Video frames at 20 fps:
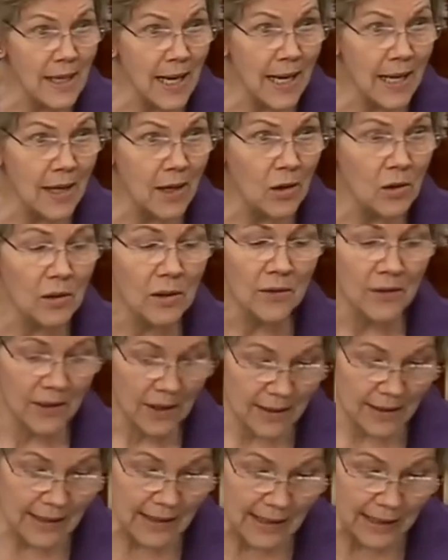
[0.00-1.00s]
now,
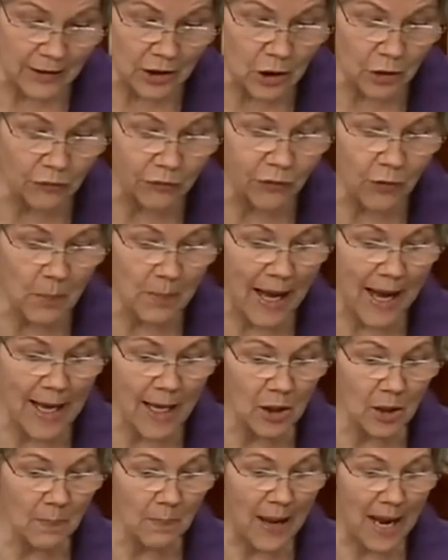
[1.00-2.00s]
the senator from
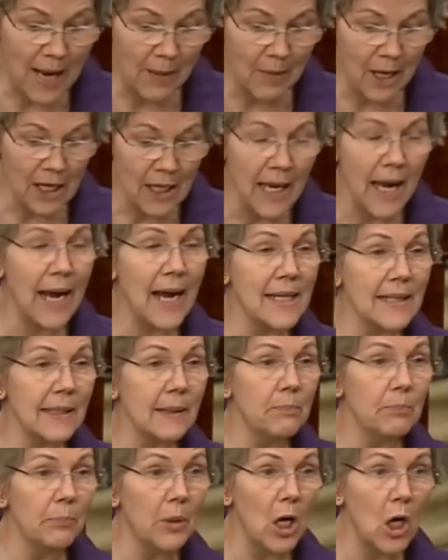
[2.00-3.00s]
Alabama has
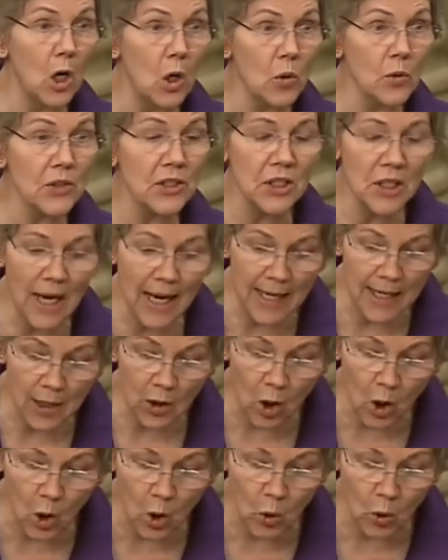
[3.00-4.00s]
imposed a
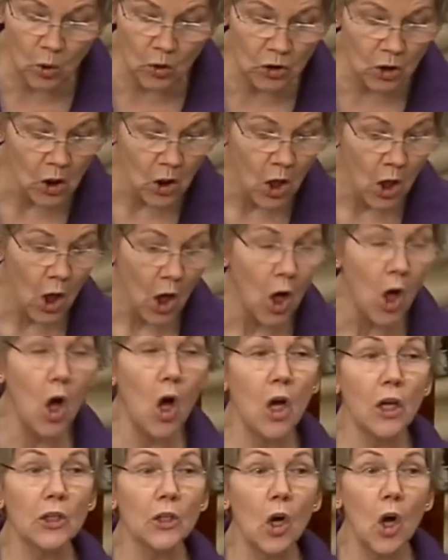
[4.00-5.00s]
hold
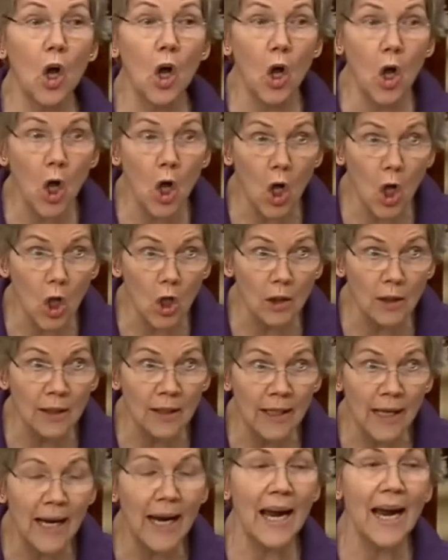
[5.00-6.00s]
on
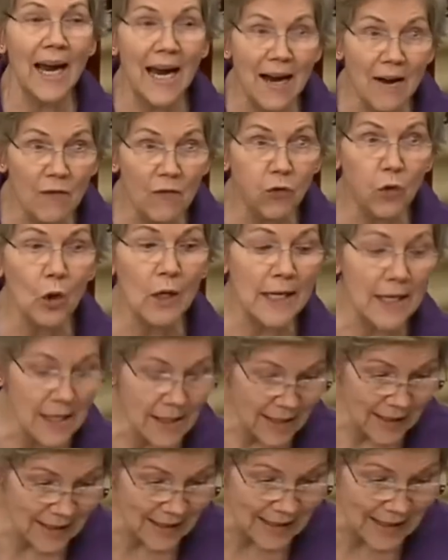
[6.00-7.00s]
every
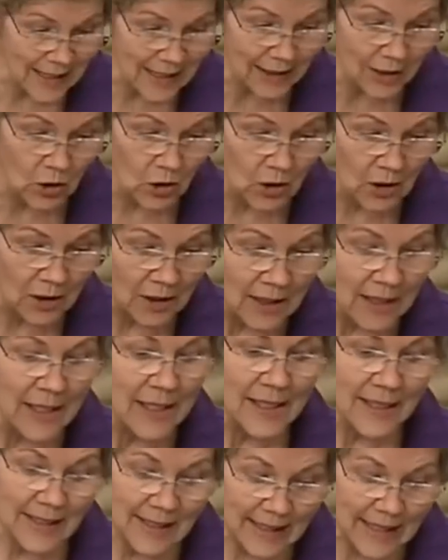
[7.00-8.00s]
single
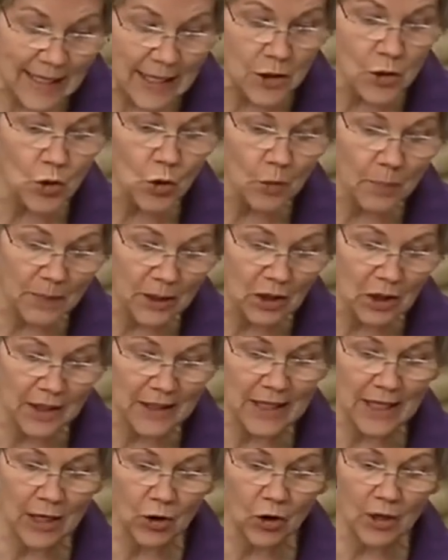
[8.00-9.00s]
senior
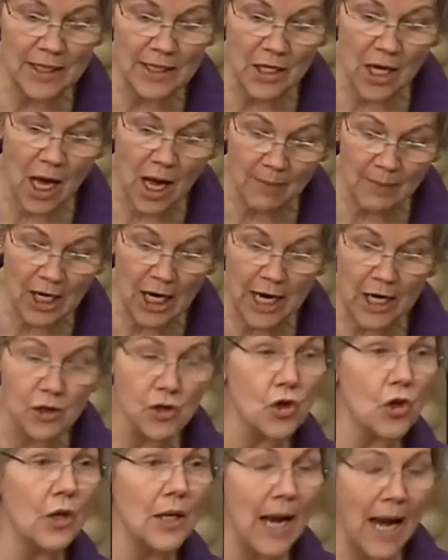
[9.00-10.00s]
military
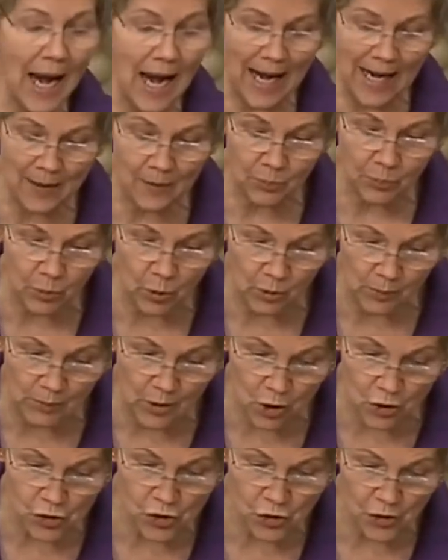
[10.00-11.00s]
nomination and
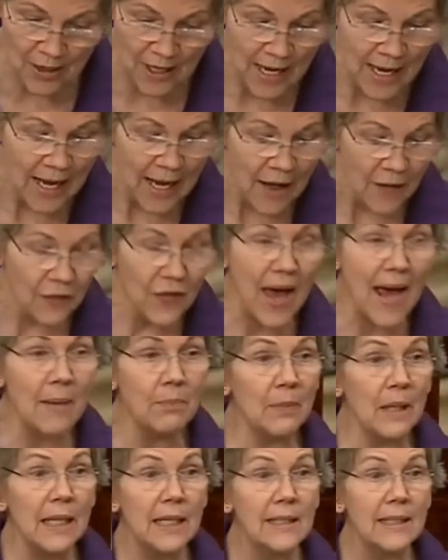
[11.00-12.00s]
promotion.
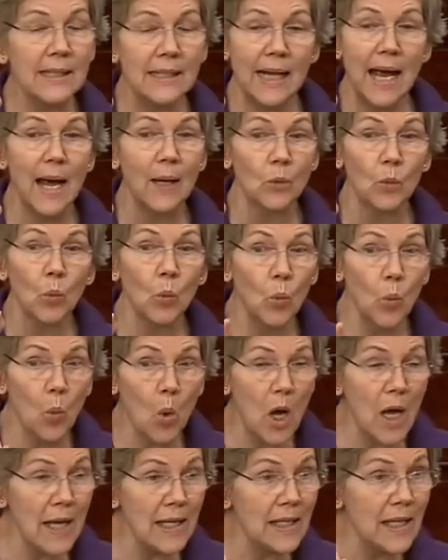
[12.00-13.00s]
That means that
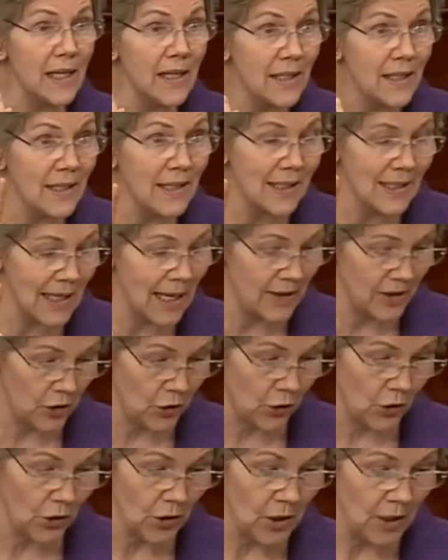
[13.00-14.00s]
one
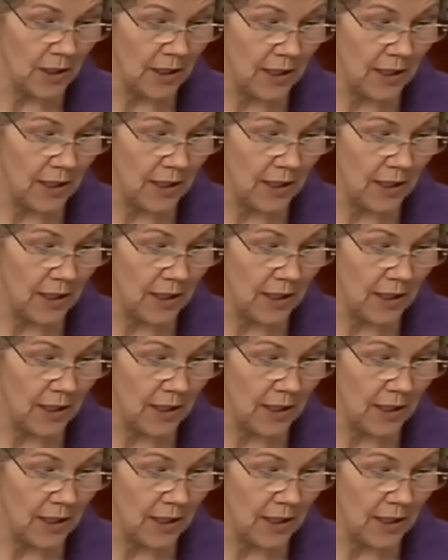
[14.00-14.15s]
senator